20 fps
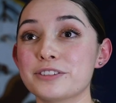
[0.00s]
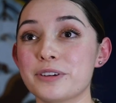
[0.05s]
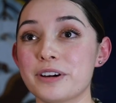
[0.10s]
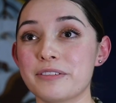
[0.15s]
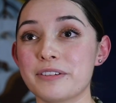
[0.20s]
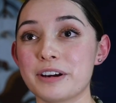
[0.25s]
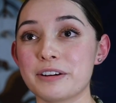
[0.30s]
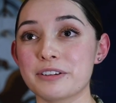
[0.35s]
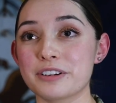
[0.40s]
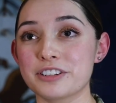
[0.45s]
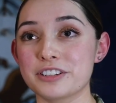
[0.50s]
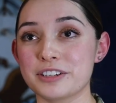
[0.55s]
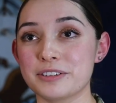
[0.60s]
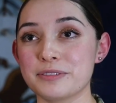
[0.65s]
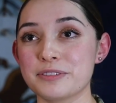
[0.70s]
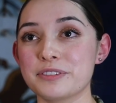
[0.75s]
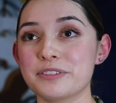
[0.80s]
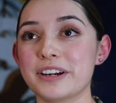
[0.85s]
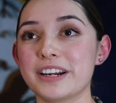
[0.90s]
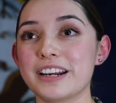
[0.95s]
12-hour
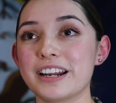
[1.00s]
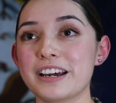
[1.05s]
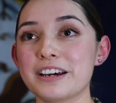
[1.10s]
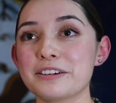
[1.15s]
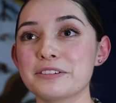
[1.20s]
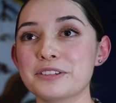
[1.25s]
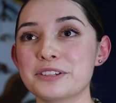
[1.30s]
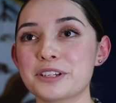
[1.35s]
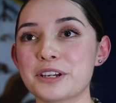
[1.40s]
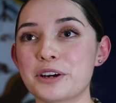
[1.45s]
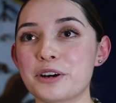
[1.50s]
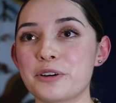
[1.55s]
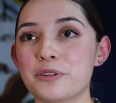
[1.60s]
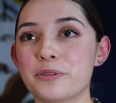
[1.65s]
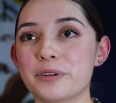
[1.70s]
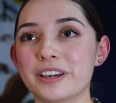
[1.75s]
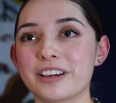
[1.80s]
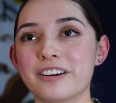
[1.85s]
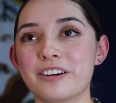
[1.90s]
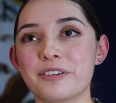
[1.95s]
shifts right now, so
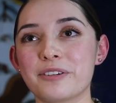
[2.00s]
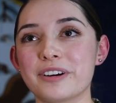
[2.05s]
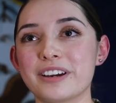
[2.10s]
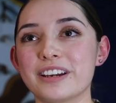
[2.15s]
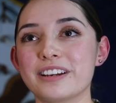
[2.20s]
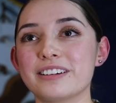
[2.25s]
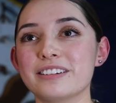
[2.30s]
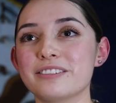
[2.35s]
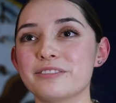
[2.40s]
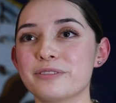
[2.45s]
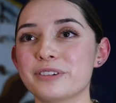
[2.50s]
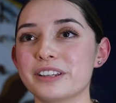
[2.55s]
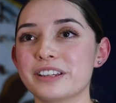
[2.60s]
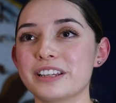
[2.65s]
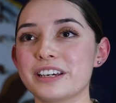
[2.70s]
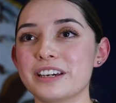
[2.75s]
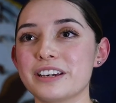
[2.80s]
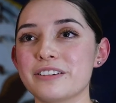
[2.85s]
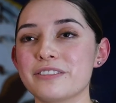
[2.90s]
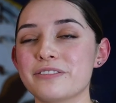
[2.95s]
we go in,
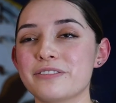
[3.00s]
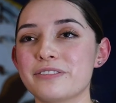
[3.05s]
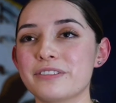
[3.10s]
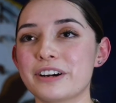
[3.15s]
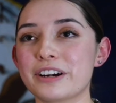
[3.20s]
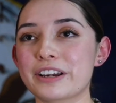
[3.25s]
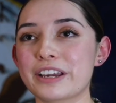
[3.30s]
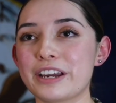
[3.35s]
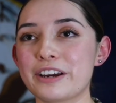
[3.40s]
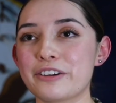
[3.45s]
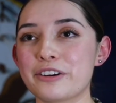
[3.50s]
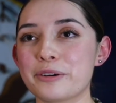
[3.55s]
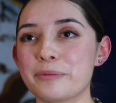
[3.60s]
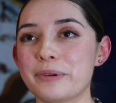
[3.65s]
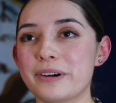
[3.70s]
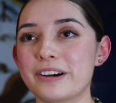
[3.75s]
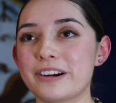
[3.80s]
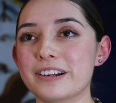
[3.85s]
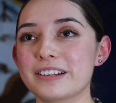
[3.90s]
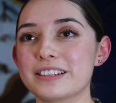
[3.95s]
relieve our
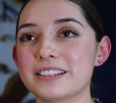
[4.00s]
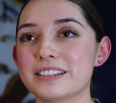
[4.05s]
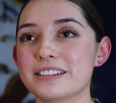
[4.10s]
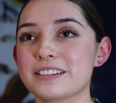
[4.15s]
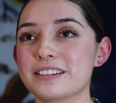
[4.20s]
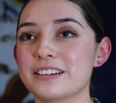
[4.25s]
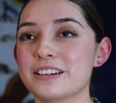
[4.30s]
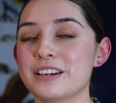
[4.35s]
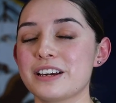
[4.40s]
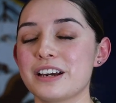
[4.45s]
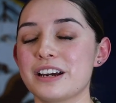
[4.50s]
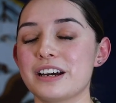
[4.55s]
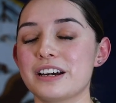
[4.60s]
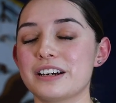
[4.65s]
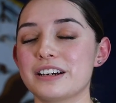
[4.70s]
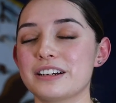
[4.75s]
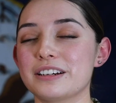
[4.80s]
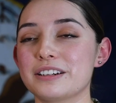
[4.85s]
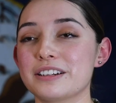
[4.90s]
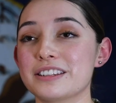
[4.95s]
counterparts,
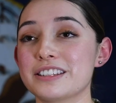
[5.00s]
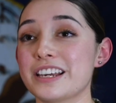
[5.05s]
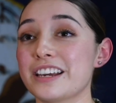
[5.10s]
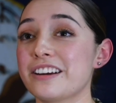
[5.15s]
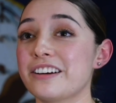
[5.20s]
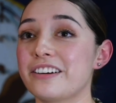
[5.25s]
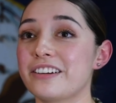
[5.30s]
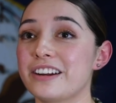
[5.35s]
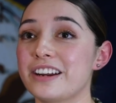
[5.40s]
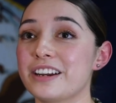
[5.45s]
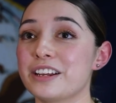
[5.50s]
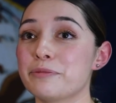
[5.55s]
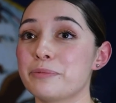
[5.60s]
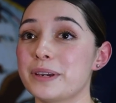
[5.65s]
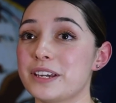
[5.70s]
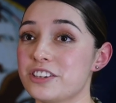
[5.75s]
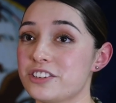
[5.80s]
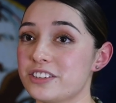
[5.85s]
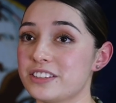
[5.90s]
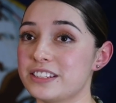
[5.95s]
take on any
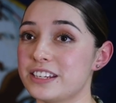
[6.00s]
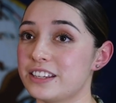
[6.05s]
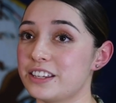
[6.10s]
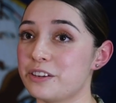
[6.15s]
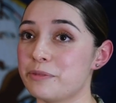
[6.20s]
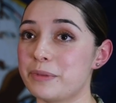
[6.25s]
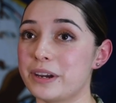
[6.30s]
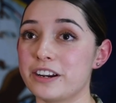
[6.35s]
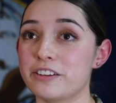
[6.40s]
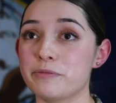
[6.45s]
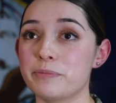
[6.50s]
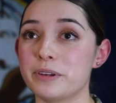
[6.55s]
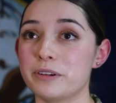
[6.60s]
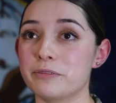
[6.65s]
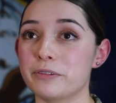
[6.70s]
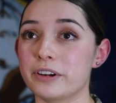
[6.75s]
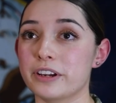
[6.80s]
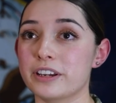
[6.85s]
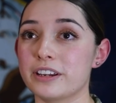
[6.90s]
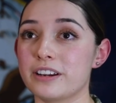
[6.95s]
patients that they might have been
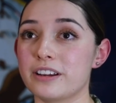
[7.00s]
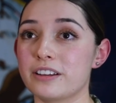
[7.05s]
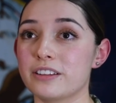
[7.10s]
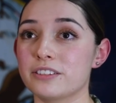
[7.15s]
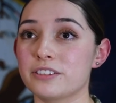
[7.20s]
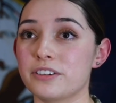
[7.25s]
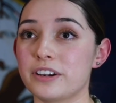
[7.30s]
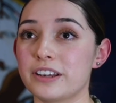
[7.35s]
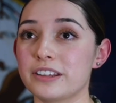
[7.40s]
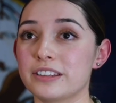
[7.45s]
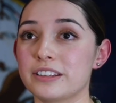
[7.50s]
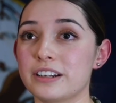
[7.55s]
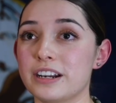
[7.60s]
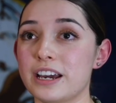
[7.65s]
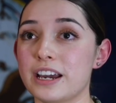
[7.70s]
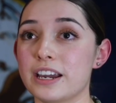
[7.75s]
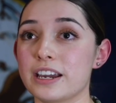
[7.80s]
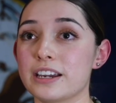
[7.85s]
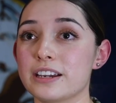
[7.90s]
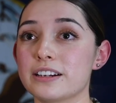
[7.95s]
working on throughout the
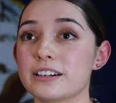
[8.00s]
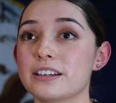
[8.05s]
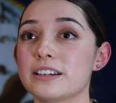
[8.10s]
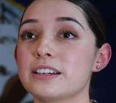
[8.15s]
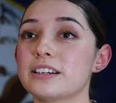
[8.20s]
night,